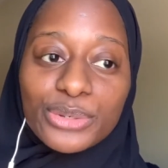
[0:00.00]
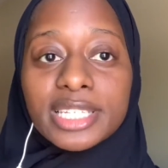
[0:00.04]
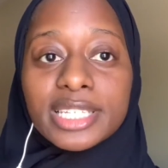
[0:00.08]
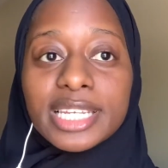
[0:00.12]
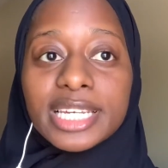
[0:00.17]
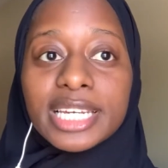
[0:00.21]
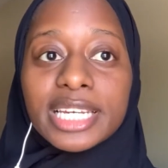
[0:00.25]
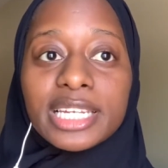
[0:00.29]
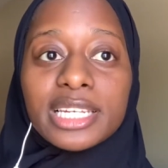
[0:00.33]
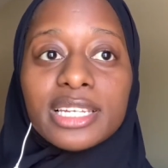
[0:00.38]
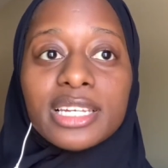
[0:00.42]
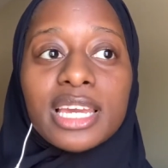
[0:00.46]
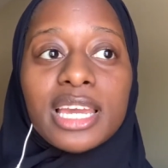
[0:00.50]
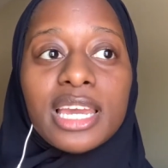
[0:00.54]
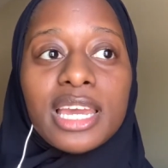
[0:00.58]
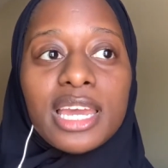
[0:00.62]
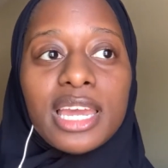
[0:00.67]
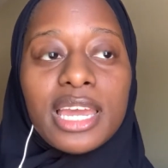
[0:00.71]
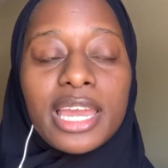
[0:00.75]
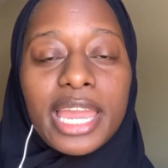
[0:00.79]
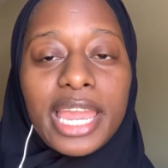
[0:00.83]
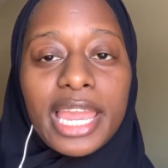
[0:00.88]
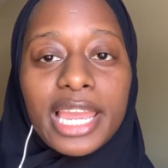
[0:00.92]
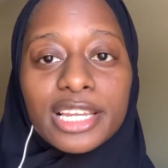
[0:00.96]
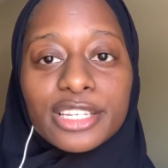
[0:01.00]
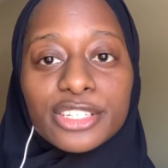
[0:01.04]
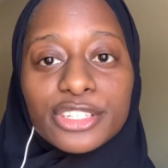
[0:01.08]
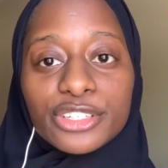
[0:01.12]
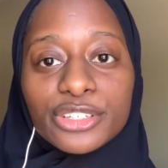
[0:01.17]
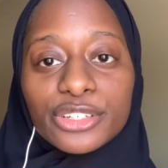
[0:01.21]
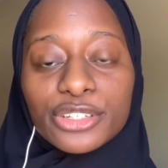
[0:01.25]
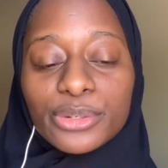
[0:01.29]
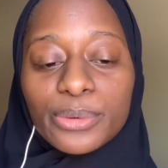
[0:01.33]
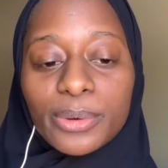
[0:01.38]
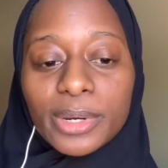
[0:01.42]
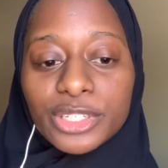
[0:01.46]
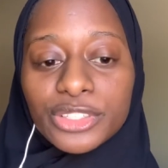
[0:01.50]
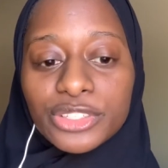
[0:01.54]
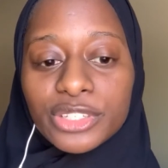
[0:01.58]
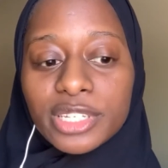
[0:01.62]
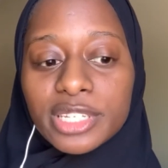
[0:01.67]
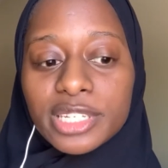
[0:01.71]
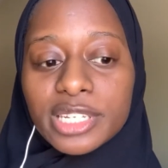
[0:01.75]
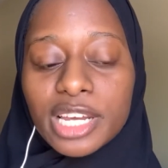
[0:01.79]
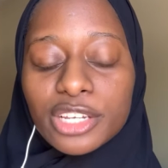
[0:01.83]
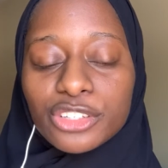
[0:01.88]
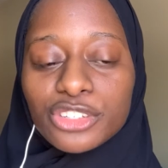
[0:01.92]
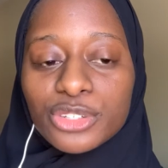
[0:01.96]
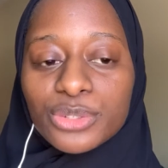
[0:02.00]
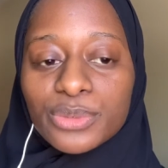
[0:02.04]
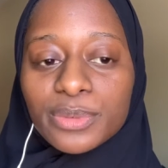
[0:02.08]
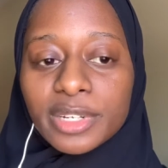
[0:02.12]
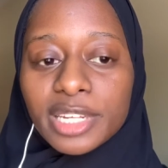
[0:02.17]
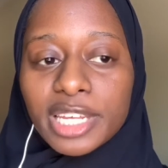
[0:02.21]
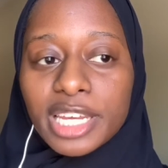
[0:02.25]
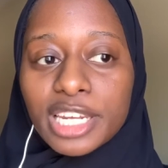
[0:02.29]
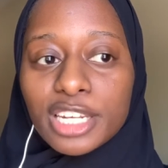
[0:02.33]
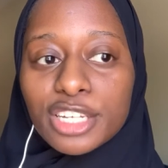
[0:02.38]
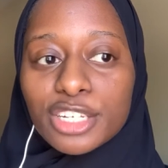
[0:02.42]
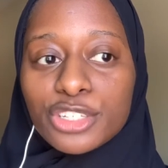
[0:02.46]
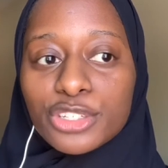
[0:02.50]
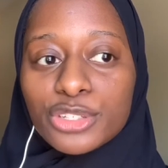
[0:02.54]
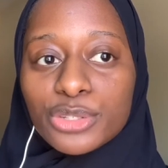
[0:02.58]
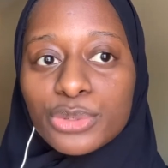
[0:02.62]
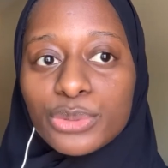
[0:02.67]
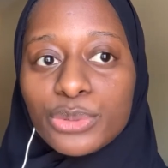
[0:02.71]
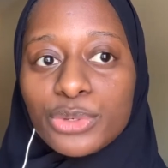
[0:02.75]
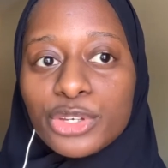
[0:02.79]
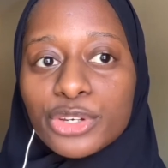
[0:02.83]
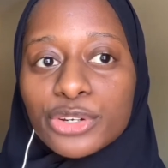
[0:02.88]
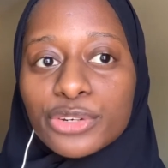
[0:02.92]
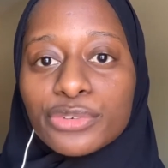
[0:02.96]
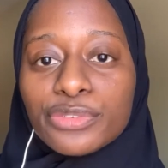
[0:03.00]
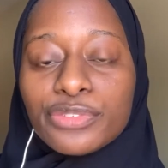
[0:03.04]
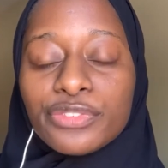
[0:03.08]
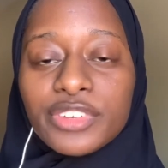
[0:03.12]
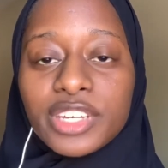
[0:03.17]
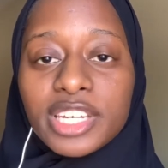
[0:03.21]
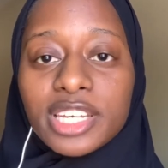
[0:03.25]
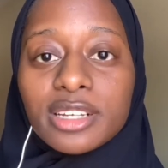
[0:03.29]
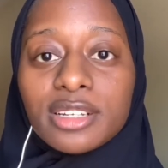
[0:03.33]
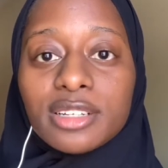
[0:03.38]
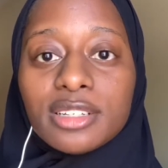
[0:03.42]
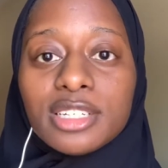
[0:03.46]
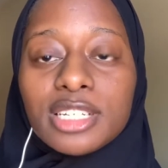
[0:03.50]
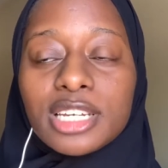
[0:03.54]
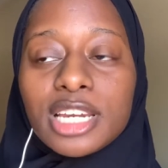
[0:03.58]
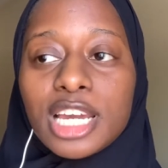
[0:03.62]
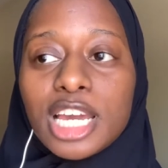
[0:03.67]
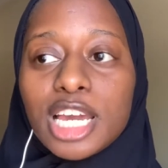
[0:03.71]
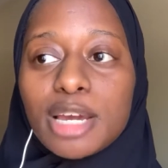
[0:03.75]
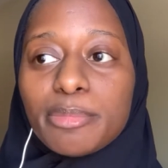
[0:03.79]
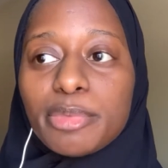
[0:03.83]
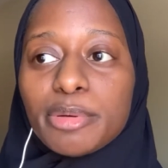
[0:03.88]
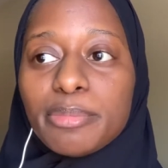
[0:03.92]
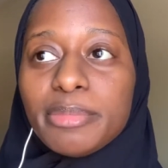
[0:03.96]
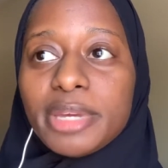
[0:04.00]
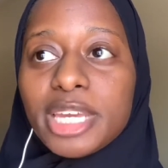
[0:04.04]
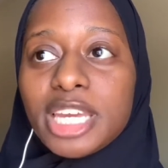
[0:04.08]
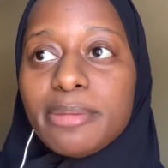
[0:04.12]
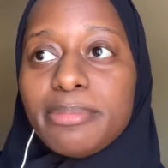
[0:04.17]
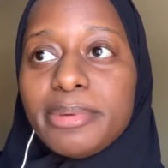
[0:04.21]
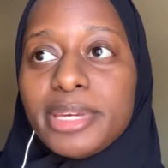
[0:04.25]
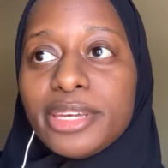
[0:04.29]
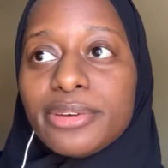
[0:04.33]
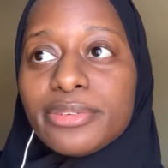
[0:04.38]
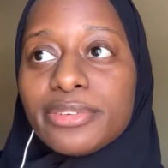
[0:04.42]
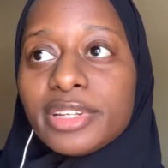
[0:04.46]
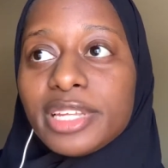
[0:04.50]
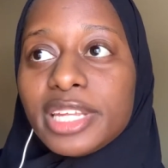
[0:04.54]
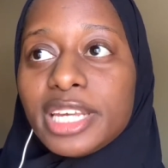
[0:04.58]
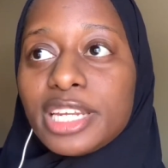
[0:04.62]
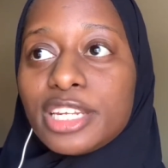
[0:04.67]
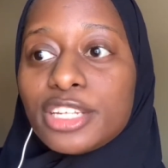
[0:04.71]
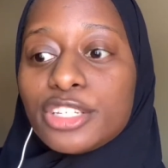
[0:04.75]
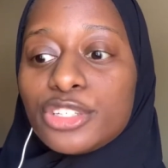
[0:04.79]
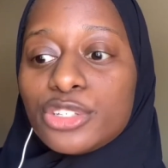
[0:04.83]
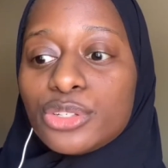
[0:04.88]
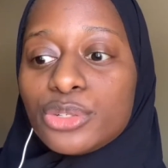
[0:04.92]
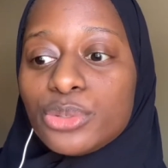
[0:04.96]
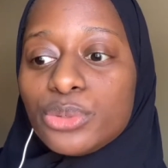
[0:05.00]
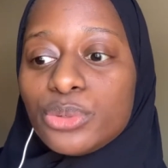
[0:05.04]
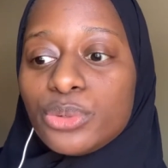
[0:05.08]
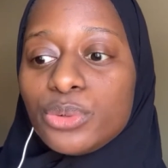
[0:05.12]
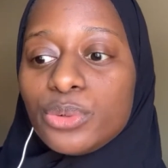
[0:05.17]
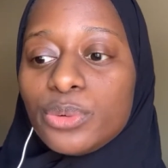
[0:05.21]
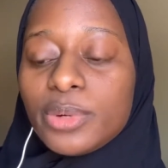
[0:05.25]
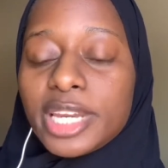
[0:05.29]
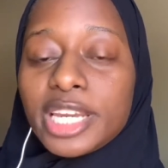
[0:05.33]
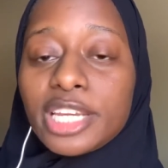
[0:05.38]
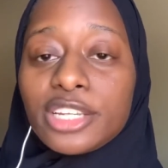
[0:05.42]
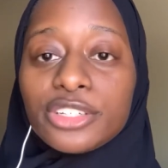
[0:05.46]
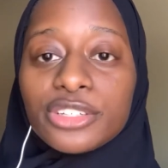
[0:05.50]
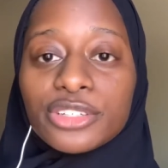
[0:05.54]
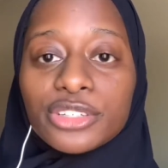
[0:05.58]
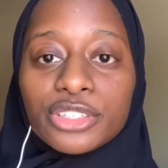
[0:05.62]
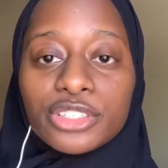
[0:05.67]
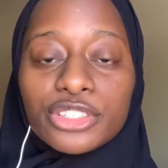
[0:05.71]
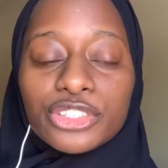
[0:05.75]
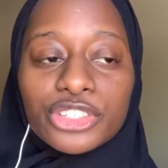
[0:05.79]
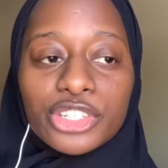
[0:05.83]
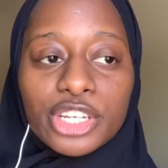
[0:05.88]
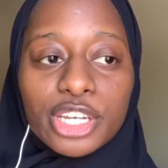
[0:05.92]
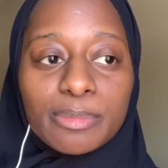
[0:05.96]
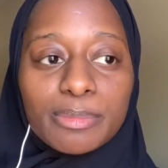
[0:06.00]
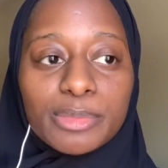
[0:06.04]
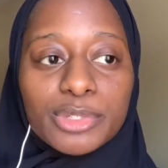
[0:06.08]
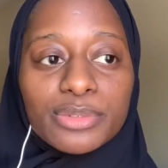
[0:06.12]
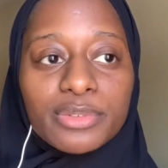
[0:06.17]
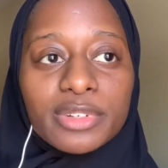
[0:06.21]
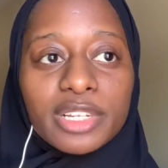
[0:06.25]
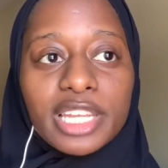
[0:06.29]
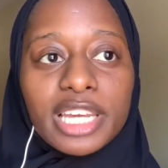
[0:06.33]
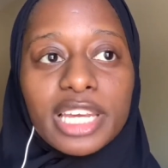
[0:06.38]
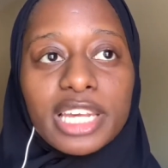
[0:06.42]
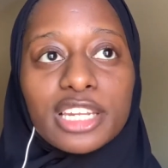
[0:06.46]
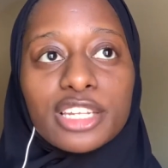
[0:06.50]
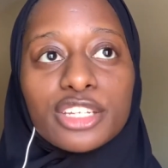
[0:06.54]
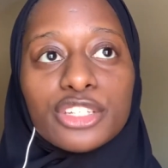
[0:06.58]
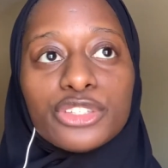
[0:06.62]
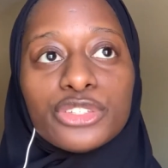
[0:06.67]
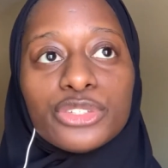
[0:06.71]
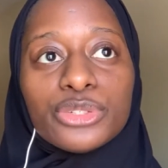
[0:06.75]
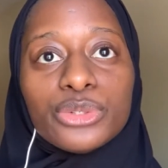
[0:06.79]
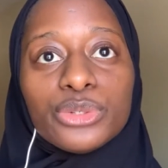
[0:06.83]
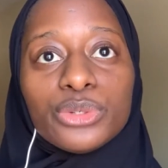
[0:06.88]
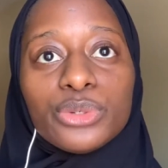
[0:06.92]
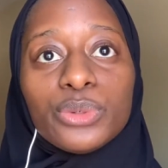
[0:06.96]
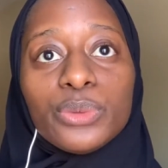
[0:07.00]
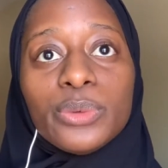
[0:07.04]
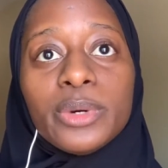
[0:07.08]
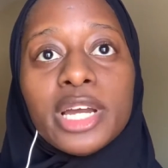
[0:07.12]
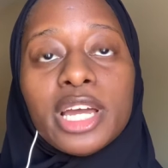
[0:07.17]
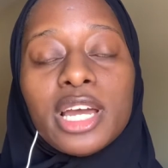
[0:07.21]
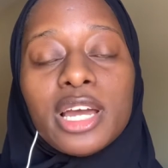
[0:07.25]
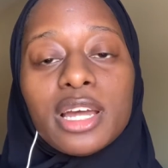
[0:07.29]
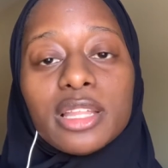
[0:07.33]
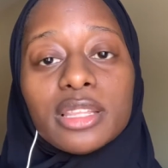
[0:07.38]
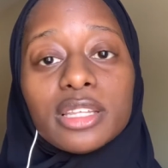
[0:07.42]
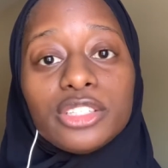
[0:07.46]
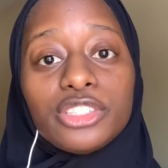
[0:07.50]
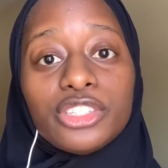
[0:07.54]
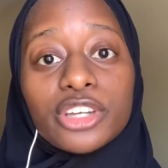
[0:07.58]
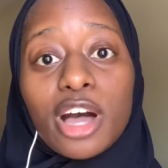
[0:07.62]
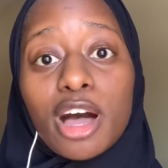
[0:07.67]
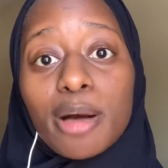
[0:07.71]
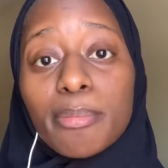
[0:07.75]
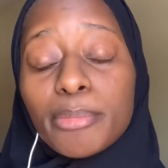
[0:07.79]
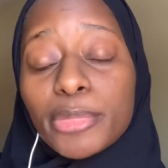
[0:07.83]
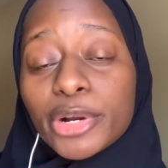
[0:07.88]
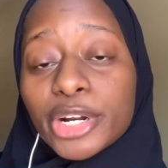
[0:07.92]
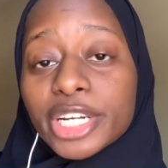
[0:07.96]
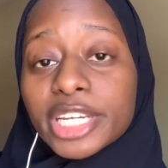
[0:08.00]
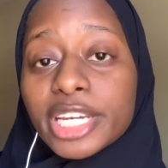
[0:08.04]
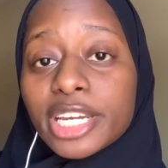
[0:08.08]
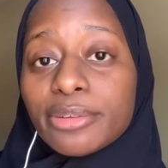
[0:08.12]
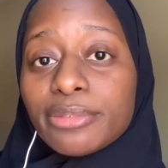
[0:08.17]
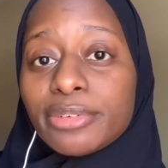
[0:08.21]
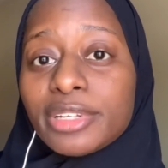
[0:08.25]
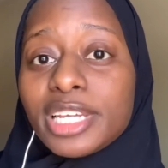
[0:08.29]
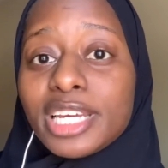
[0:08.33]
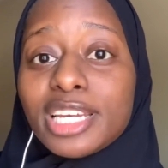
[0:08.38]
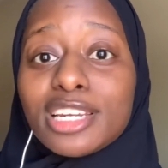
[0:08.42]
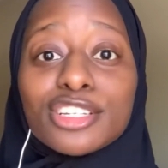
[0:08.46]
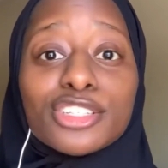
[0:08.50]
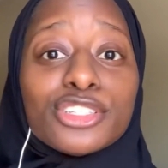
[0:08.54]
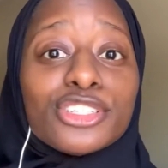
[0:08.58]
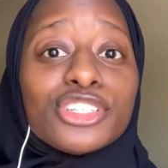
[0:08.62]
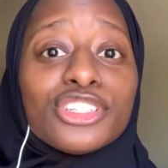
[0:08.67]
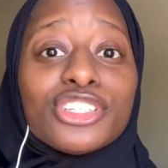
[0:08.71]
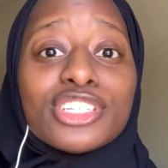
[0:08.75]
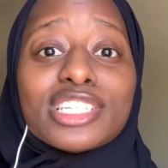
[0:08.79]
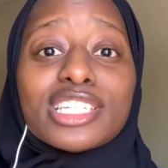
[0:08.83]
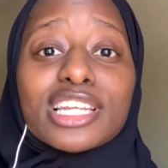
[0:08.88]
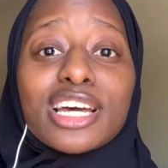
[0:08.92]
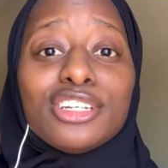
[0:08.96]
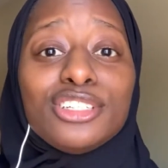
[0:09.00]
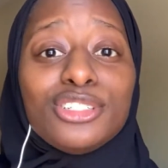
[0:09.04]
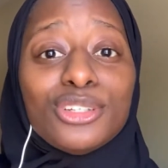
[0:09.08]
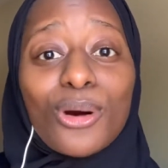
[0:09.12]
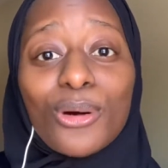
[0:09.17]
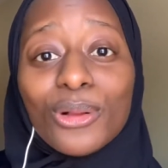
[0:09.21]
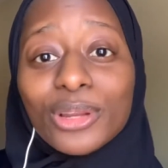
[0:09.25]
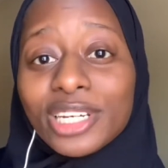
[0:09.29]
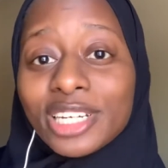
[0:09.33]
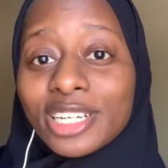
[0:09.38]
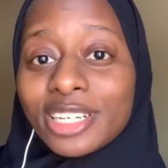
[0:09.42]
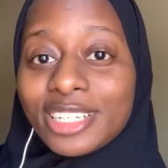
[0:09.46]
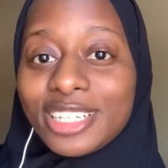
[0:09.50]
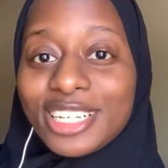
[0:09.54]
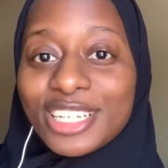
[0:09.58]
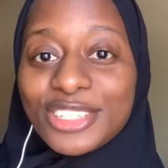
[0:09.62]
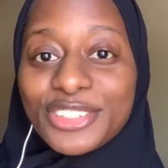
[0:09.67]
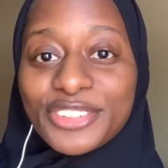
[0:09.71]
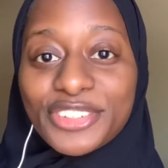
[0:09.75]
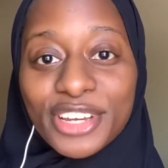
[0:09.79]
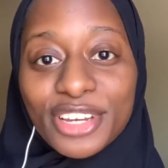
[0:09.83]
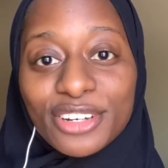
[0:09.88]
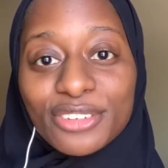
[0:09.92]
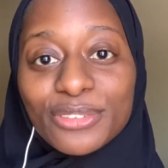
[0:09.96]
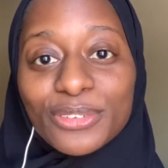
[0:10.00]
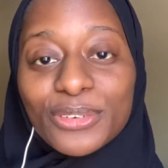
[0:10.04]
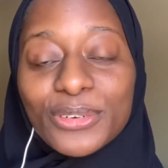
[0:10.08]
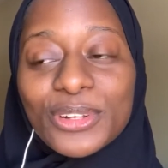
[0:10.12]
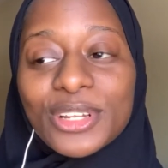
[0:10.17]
They can answer questions not just related to your field, but maybe related to internships, related to the job market, related to just adulthood in general.